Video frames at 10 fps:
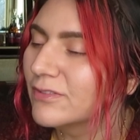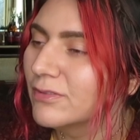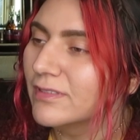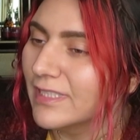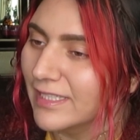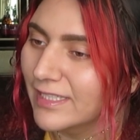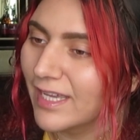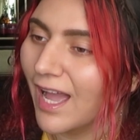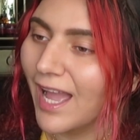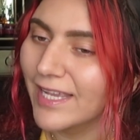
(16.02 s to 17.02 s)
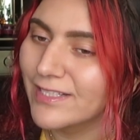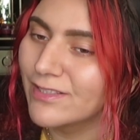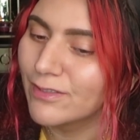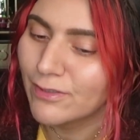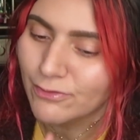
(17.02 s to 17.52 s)
to the Kai
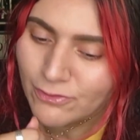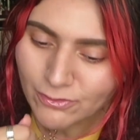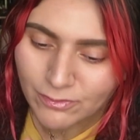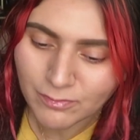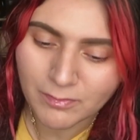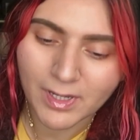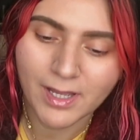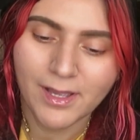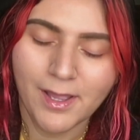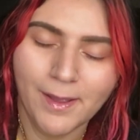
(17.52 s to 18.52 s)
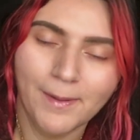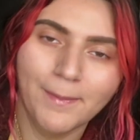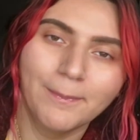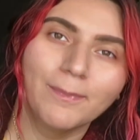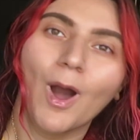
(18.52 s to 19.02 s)
Studio Chum
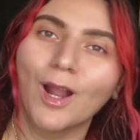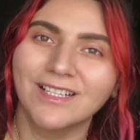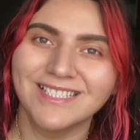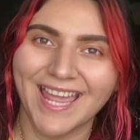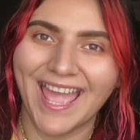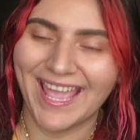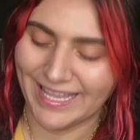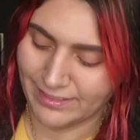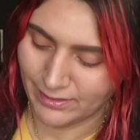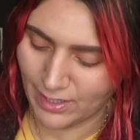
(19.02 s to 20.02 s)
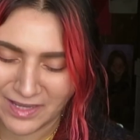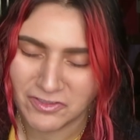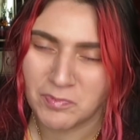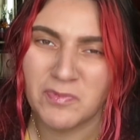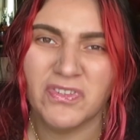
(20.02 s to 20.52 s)
party. I've
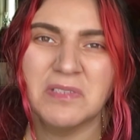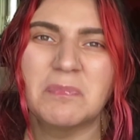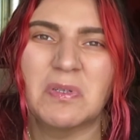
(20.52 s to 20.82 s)
just been feeling